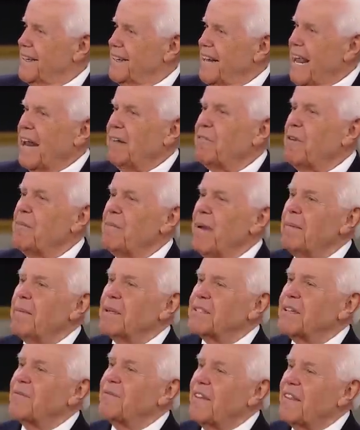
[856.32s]
not
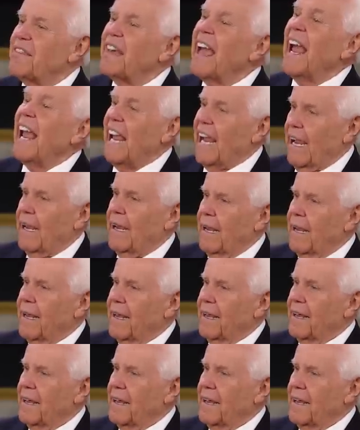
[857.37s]
remembrance of the thing
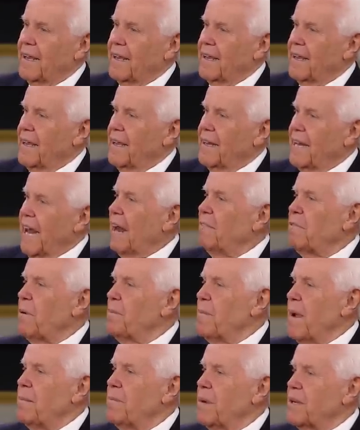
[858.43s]
not in
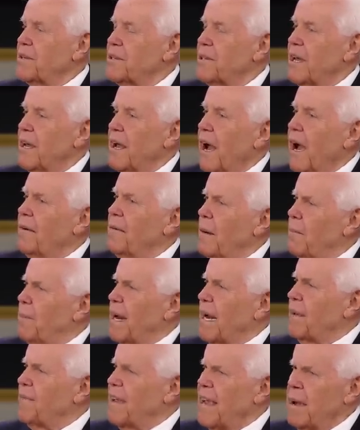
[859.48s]
remembrance, of,
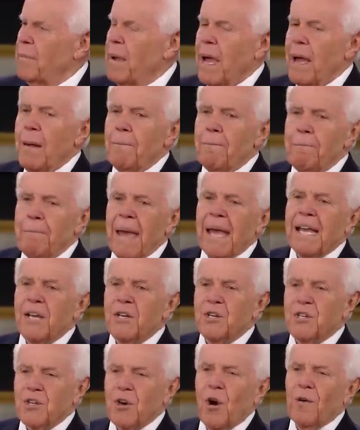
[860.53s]
but of him, making
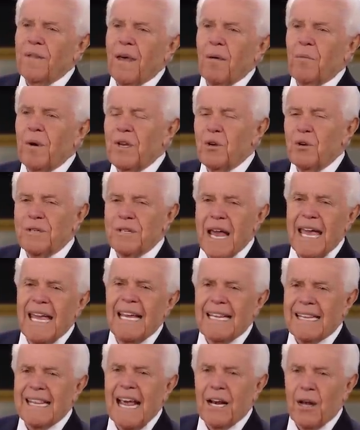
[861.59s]
sure that when you
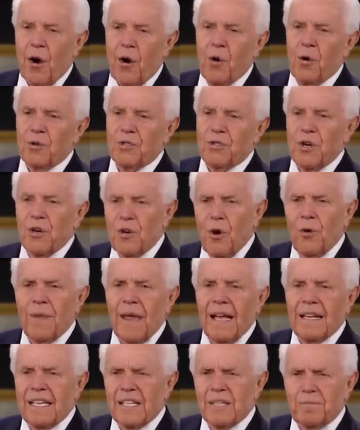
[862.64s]
eat that host, you know
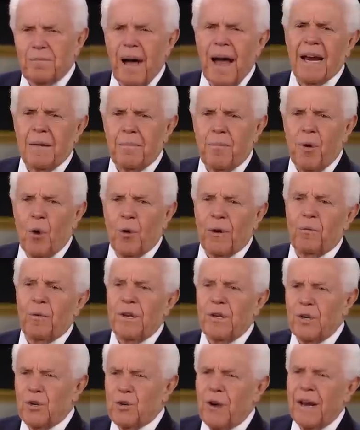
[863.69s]
that his body broken. When
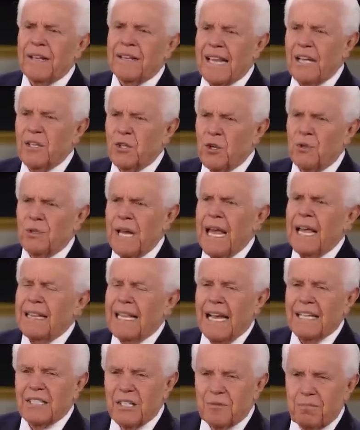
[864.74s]
you drink that juice,
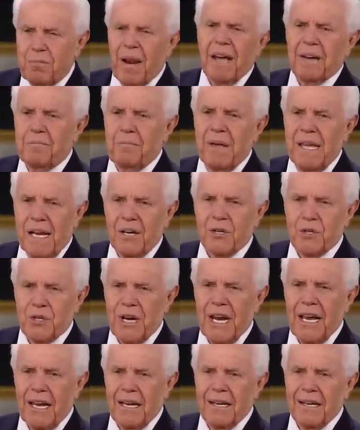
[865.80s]
that's his blood being
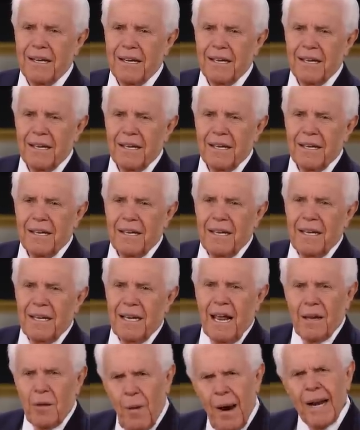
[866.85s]
shed.
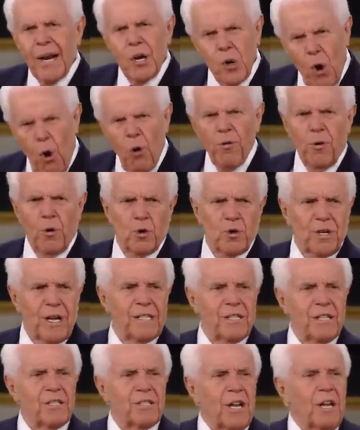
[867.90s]
Now, the way to know those
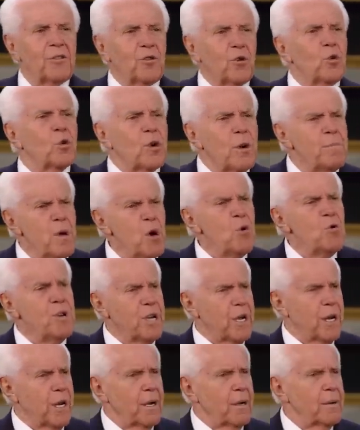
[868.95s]
things is done through
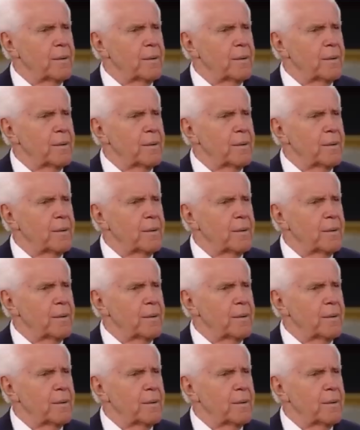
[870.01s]
communion.